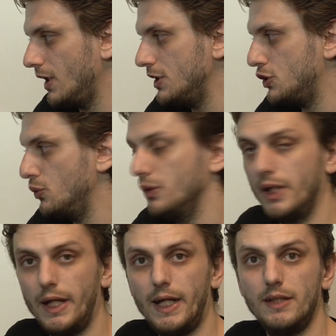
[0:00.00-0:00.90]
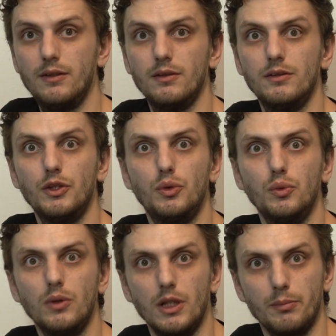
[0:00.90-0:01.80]
is to add the
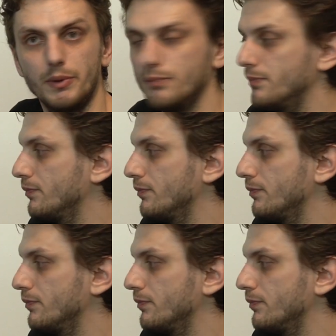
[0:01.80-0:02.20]
two up.